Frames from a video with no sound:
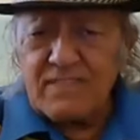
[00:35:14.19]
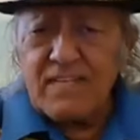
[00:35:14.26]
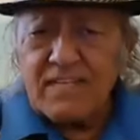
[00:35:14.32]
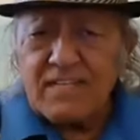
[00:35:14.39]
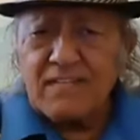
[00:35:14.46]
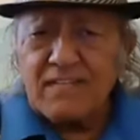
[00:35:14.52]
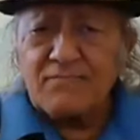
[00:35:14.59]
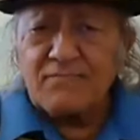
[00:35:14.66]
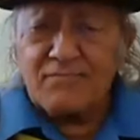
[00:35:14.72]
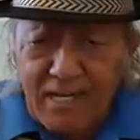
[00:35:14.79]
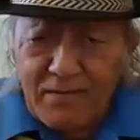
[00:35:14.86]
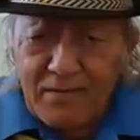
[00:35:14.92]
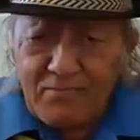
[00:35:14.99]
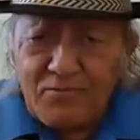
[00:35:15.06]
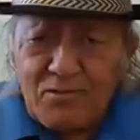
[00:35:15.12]
If they come
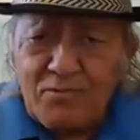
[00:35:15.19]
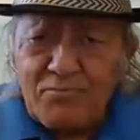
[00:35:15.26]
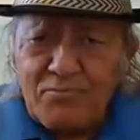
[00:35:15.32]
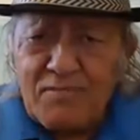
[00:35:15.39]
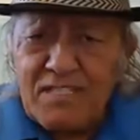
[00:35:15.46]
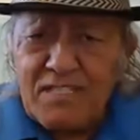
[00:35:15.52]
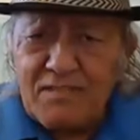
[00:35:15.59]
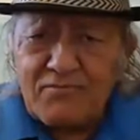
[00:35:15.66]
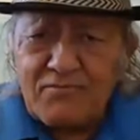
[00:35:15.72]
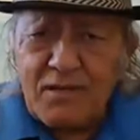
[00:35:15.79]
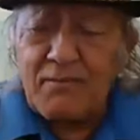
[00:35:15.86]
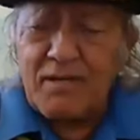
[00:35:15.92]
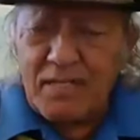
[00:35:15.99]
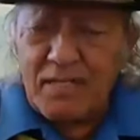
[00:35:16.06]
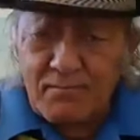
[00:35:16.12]
to me from any
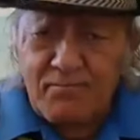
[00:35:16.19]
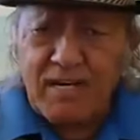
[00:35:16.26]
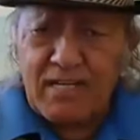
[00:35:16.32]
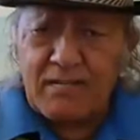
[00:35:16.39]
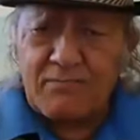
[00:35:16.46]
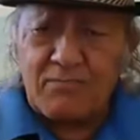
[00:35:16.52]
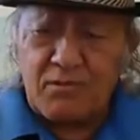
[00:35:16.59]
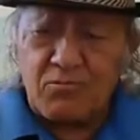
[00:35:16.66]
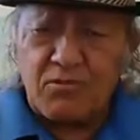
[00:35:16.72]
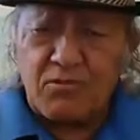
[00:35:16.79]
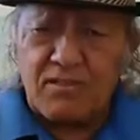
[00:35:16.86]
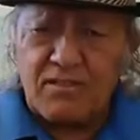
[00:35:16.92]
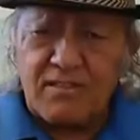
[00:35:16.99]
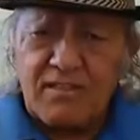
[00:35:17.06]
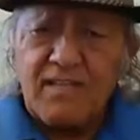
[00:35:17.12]
part of the world, I
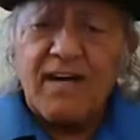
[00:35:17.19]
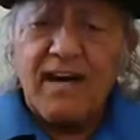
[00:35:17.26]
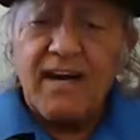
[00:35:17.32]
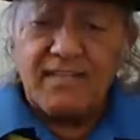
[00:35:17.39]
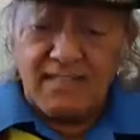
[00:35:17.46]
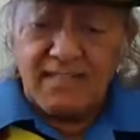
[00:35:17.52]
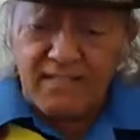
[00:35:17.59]
say, God has sent